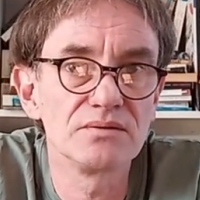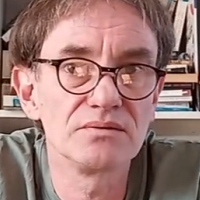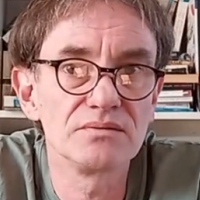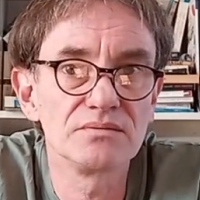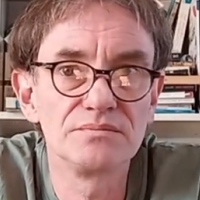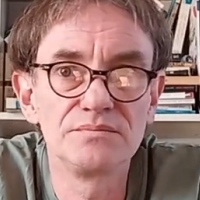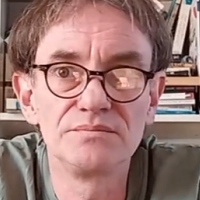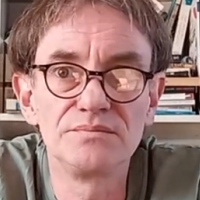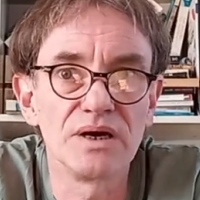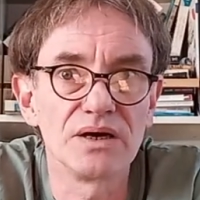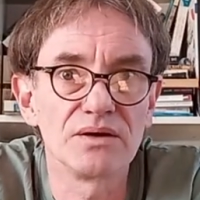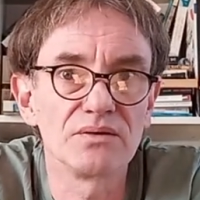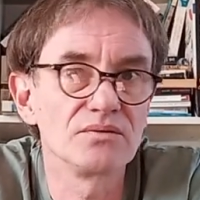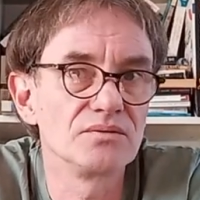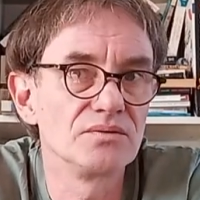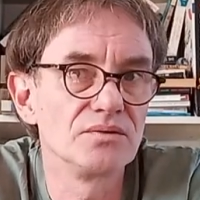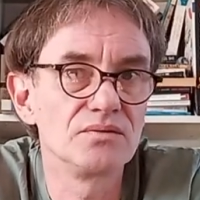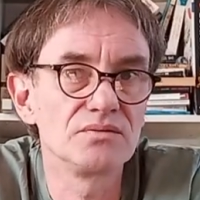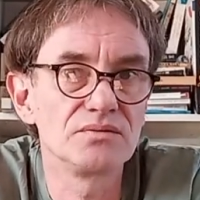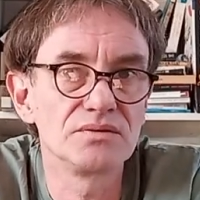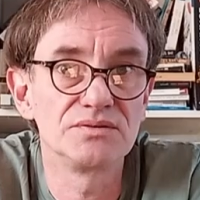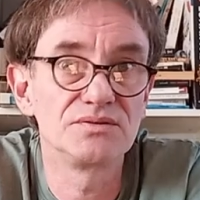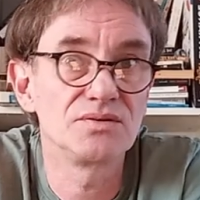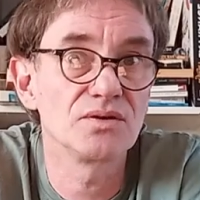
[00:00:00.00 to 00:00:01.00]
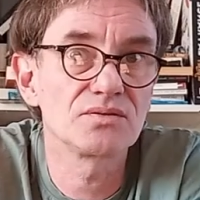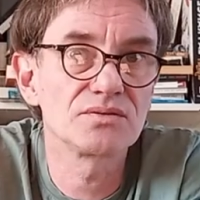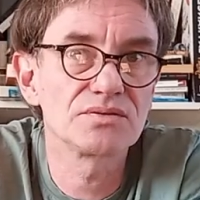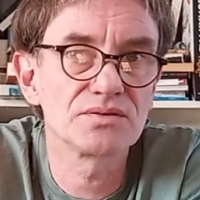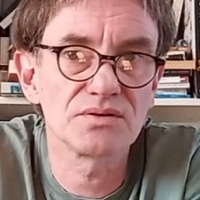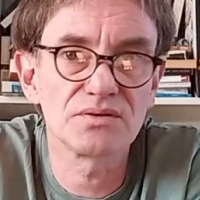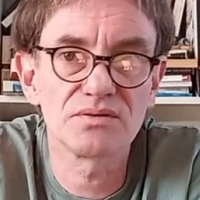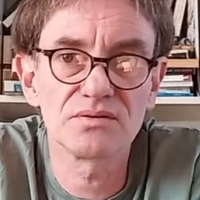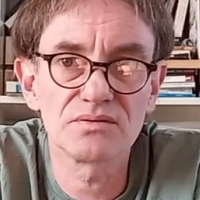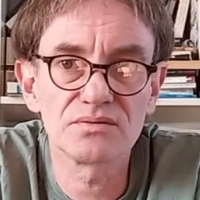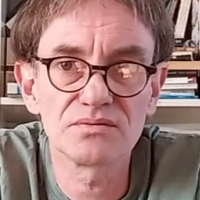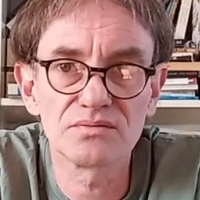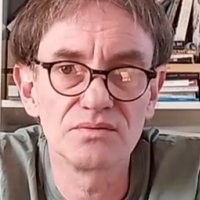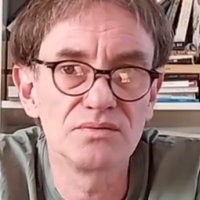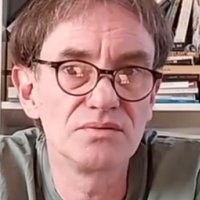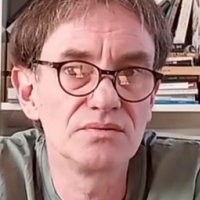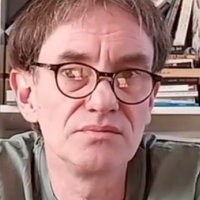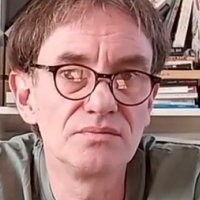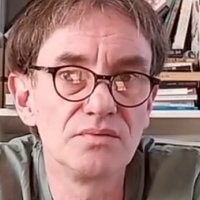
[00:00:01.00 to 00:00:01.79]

a doctor,